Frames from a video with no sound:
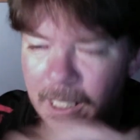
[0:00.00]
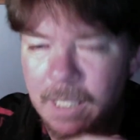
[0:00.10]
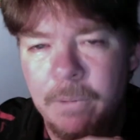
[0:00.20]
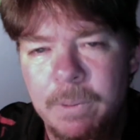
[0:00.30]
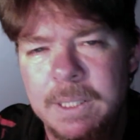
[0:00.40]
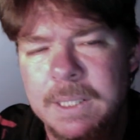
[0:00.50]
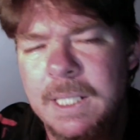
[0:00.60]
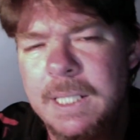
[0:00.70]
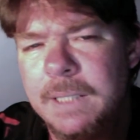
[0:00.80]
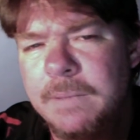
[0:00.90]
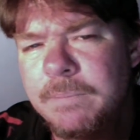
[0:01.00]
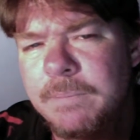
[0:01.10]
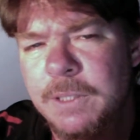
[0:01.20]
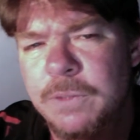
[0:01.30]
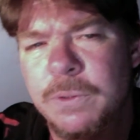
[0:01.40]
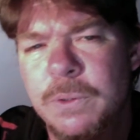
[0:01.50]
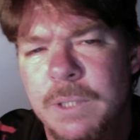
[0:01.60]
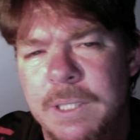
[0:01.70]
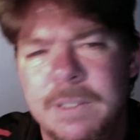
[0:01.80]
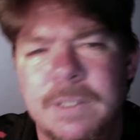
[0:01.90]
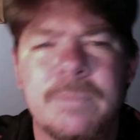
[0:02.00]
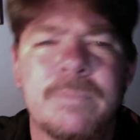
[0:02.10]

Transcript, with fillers: don't know what to tell you. It's fruitless.